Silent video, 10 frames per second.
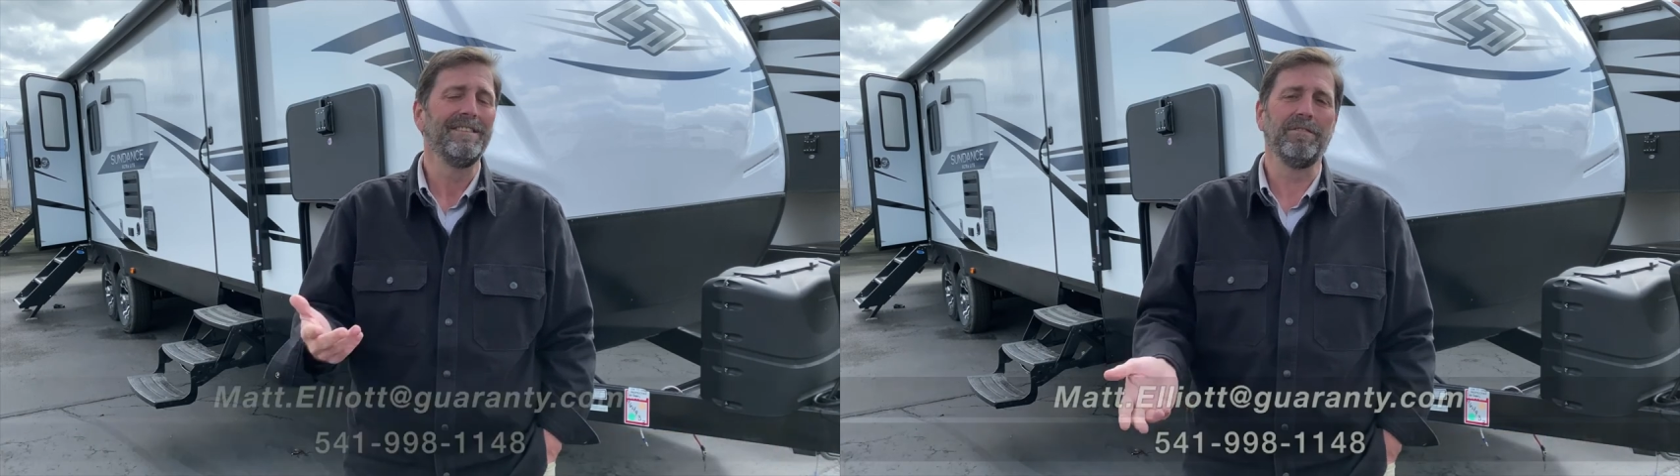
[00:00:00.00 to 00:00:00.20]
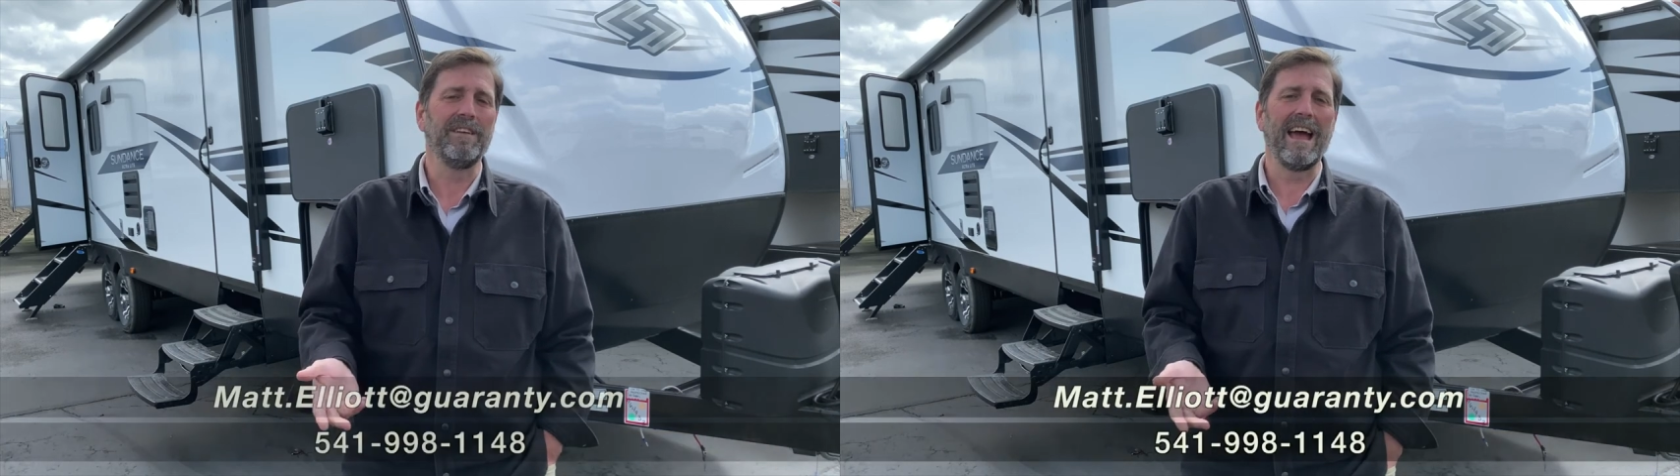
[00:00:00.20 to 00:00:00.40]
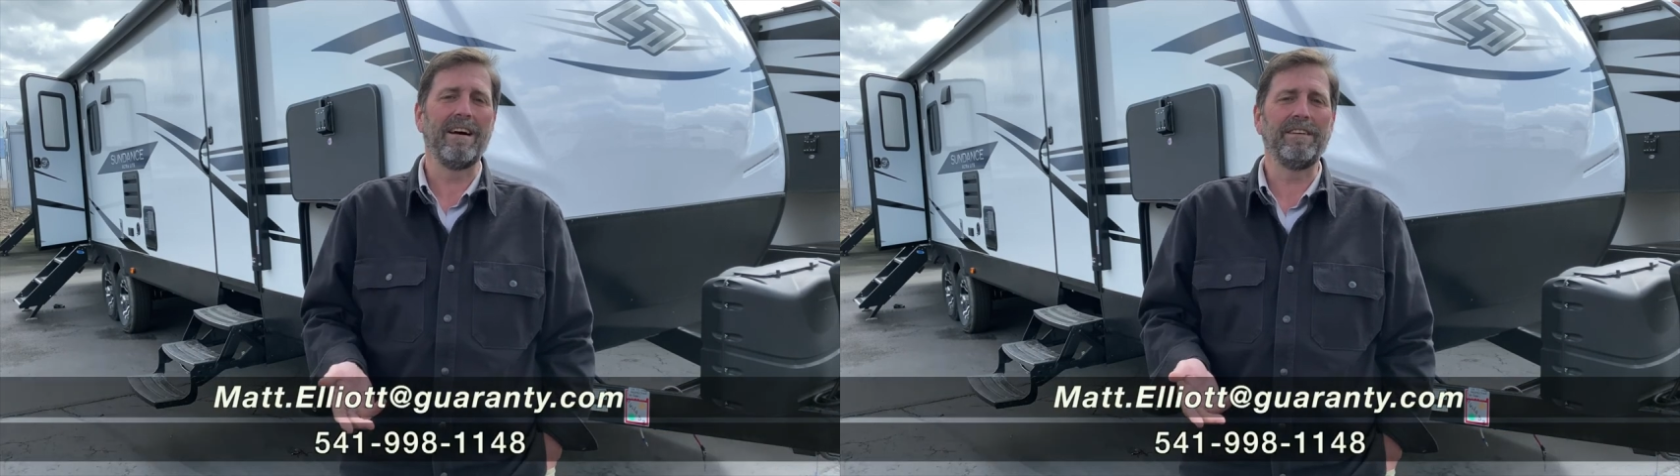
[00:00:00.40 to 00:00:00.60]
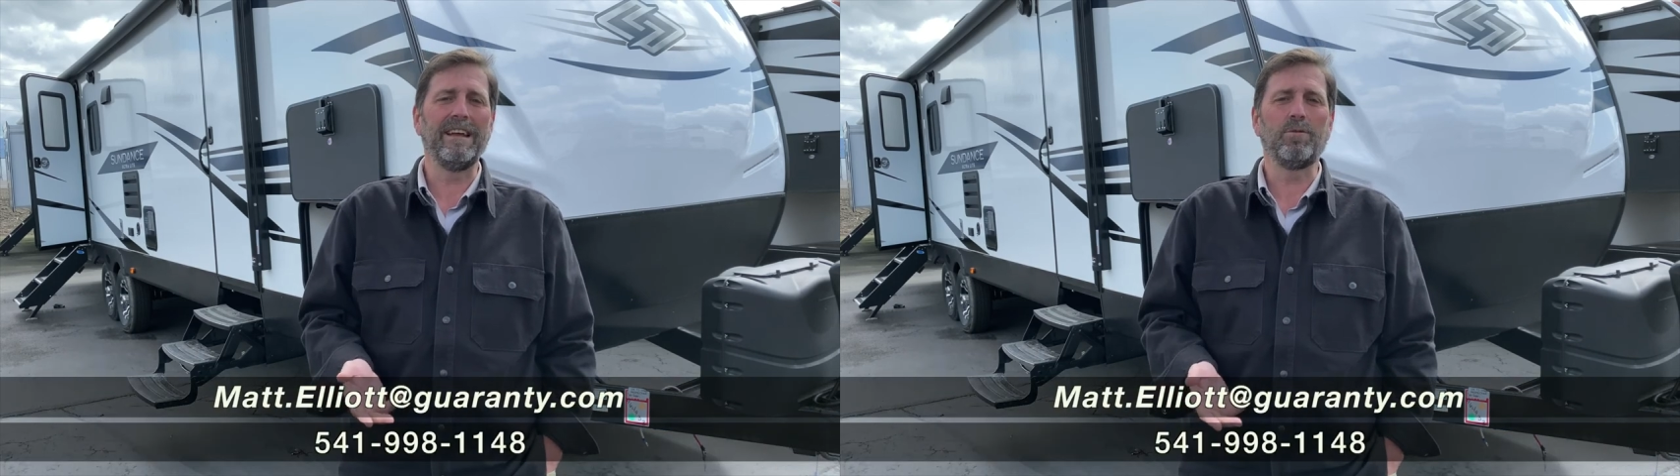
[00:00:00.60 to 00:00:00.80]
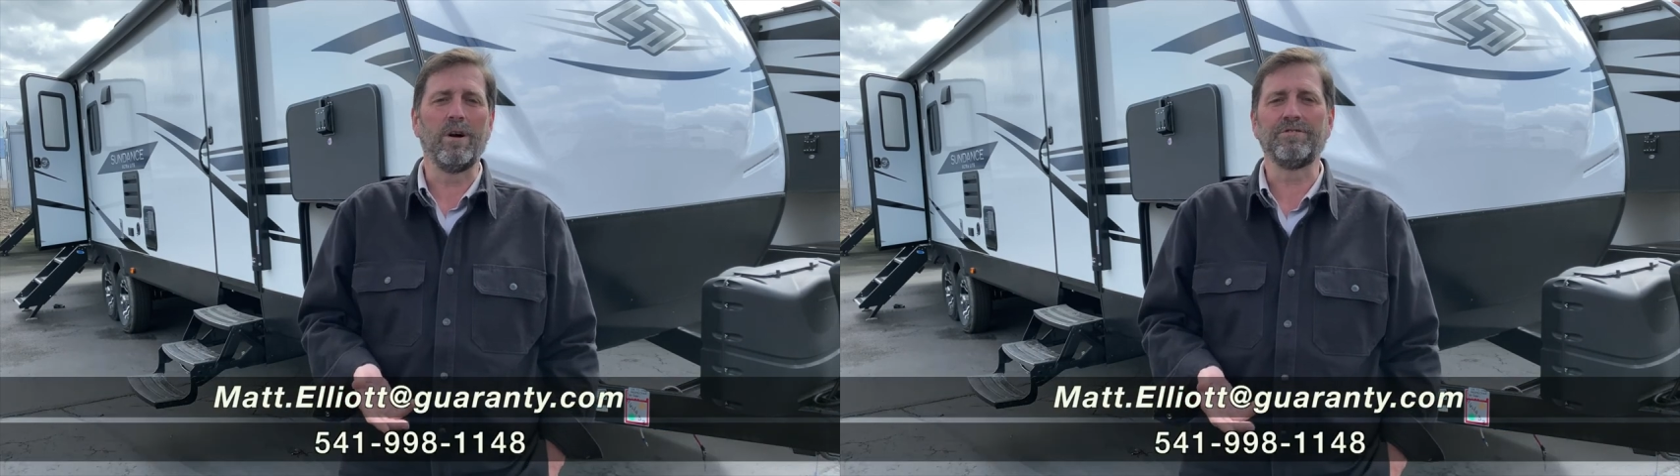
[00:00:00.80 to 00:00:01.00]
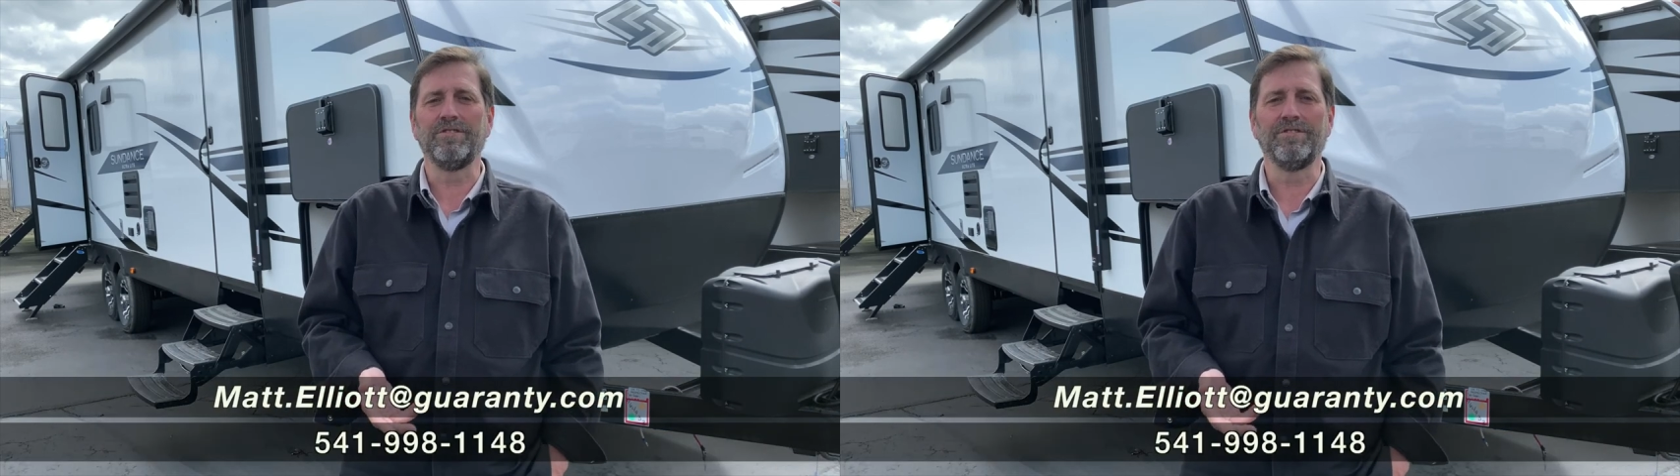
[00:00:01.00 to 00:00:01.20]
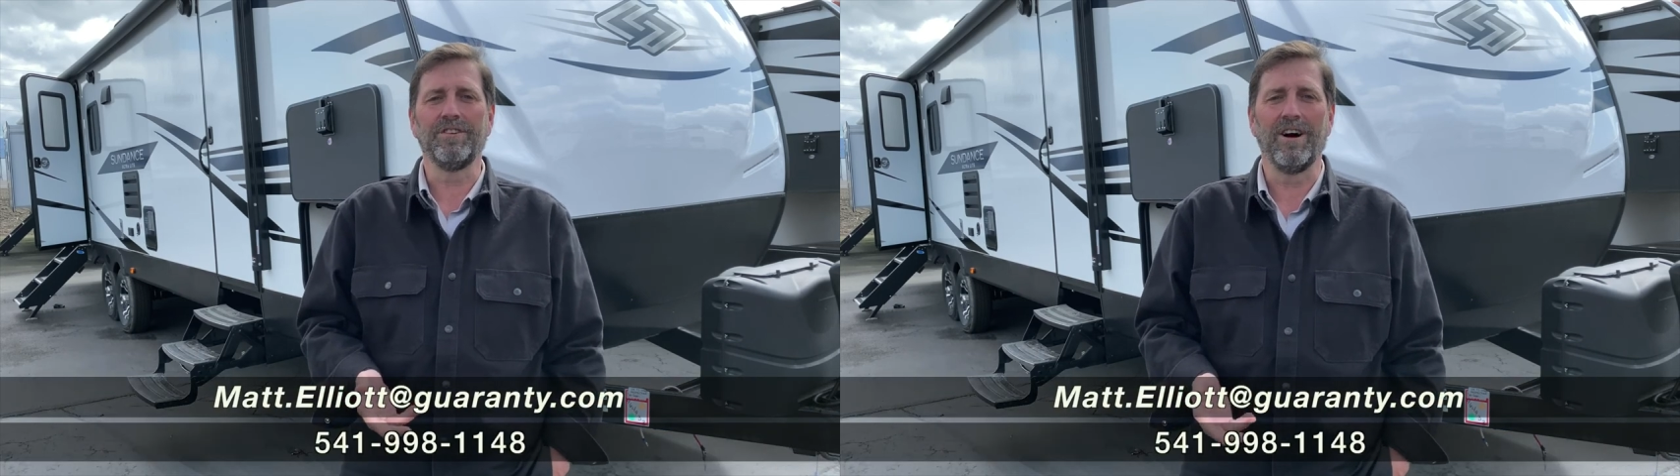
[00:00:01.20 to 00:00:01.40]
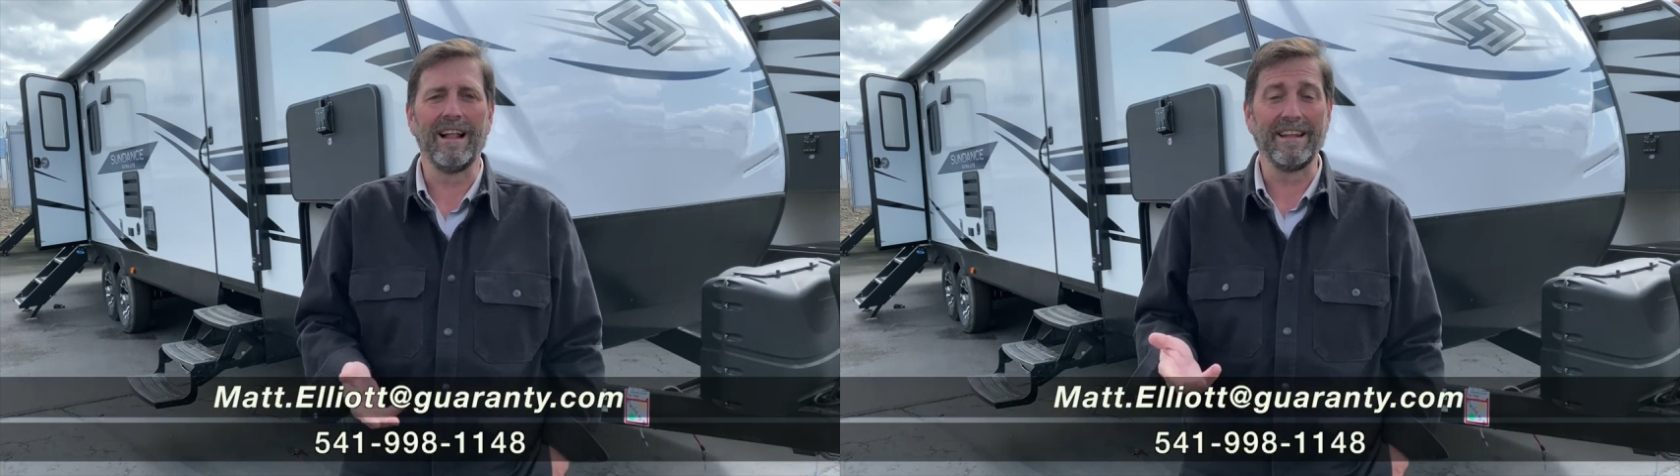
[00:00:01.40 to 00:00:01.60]
If you have any questions
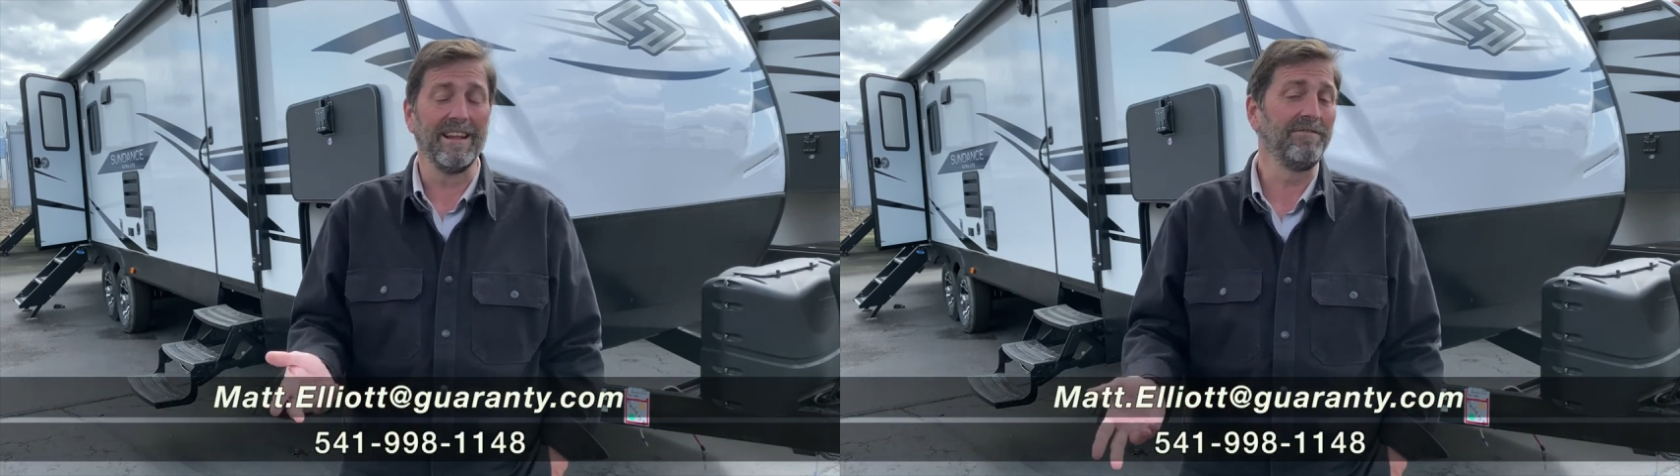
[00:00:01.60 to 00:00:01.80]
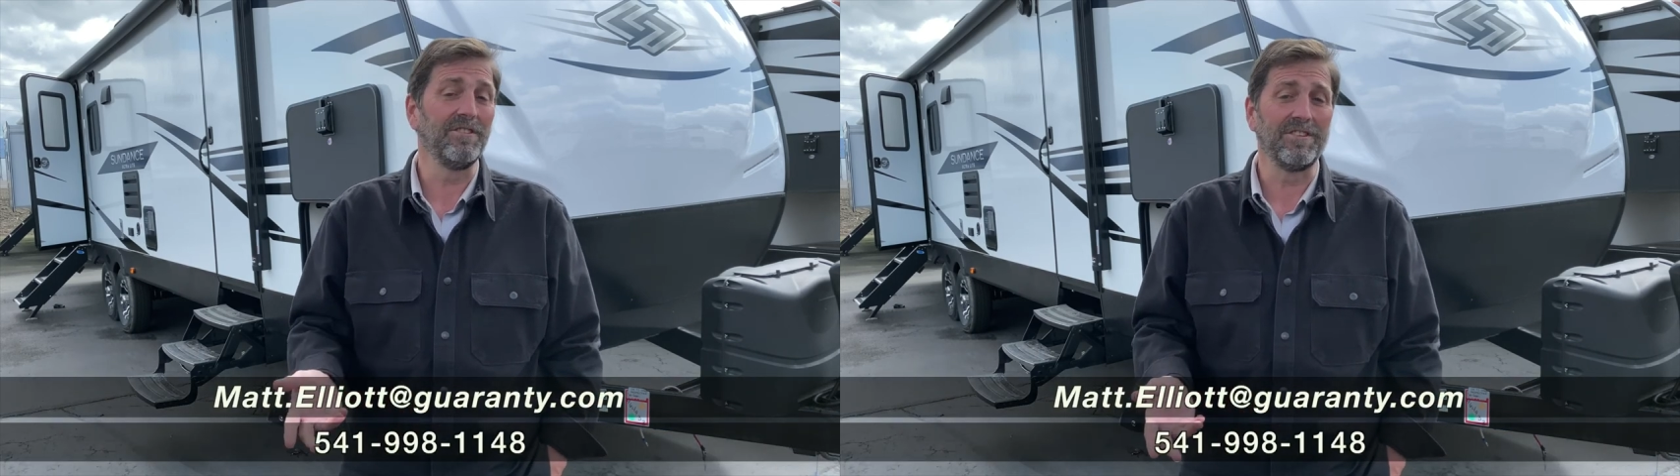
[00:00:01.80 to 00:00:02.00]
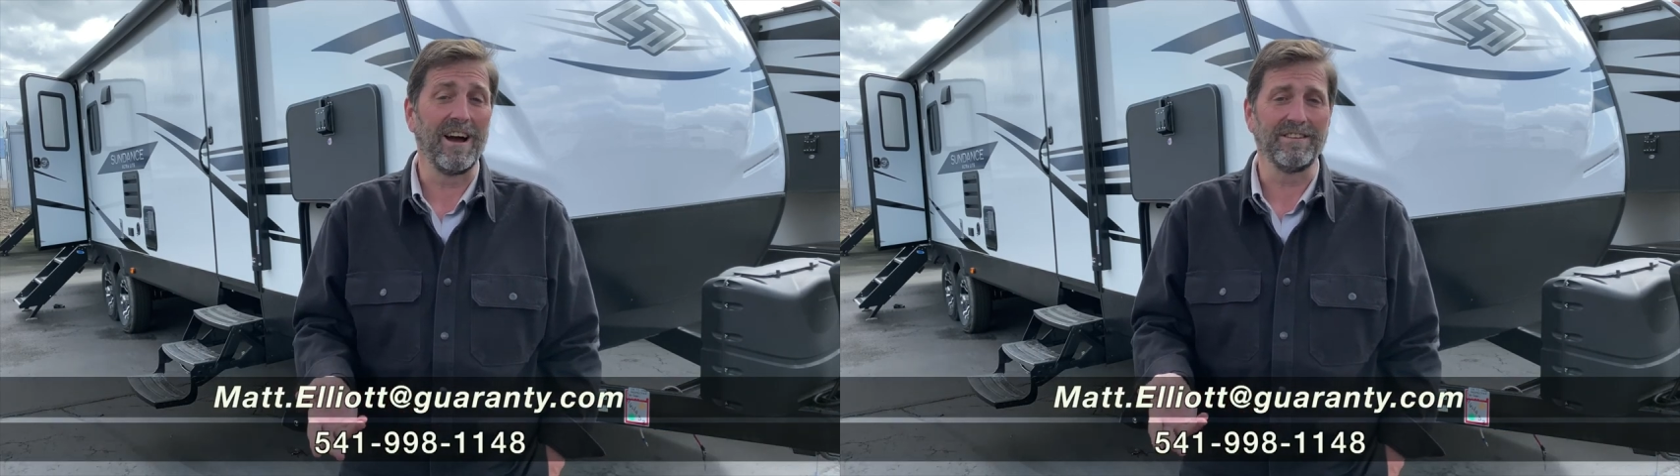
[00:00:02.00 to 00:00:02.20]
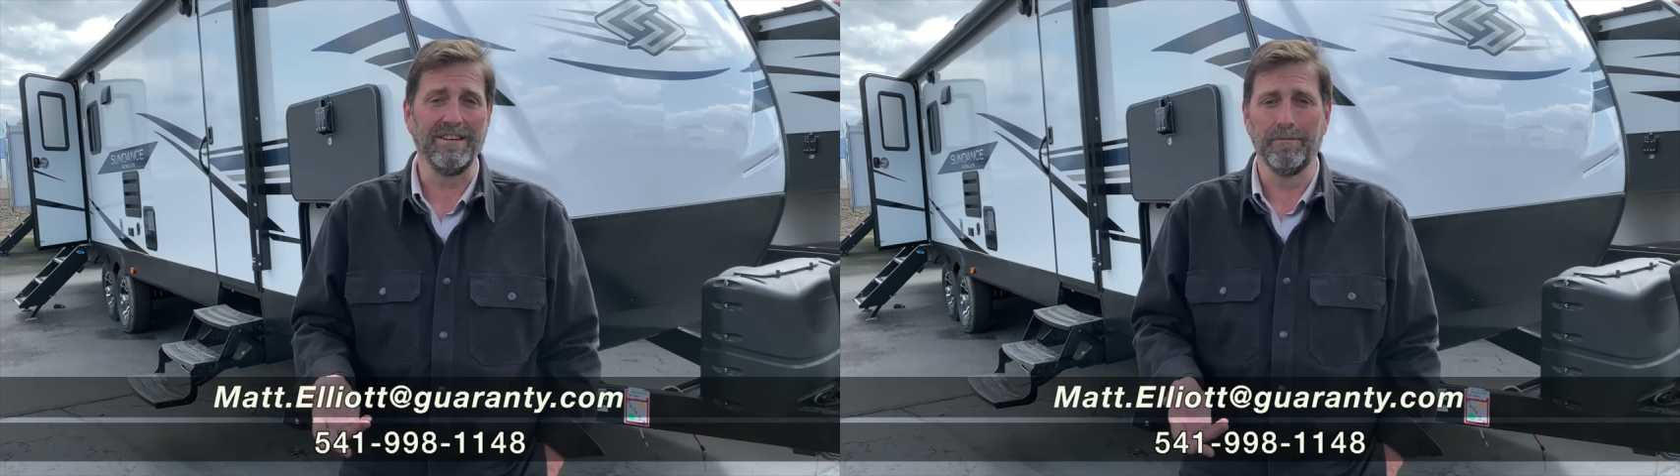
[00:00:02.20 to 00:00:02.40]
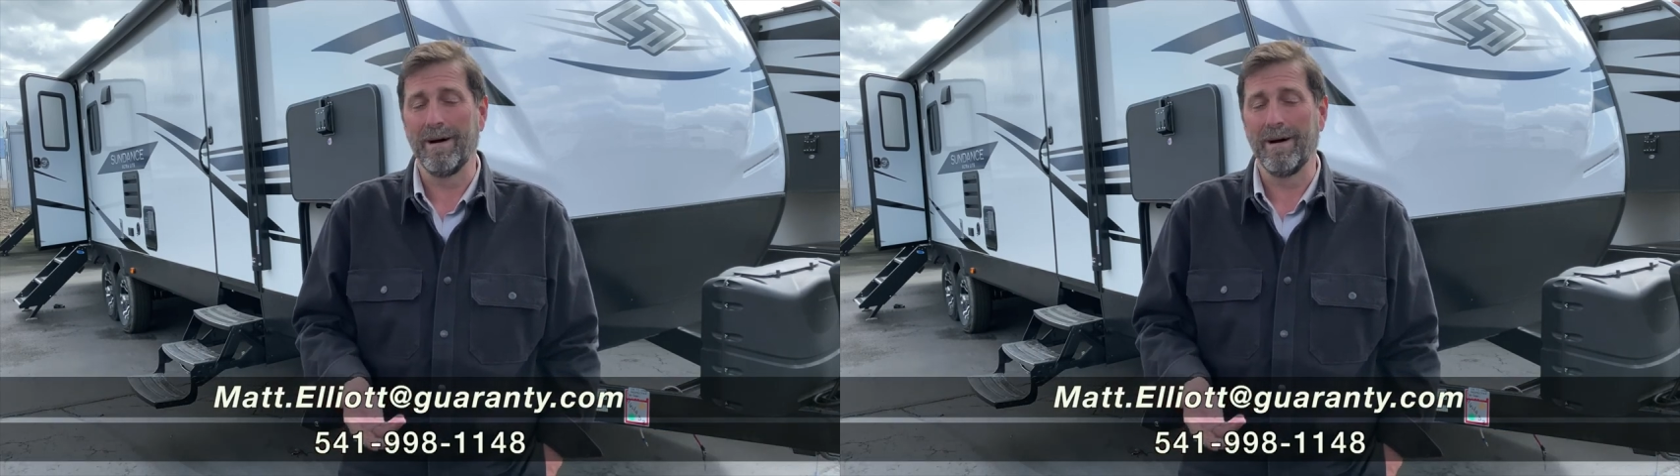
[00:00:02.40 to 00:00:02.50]
at all, I'd love to talk to you.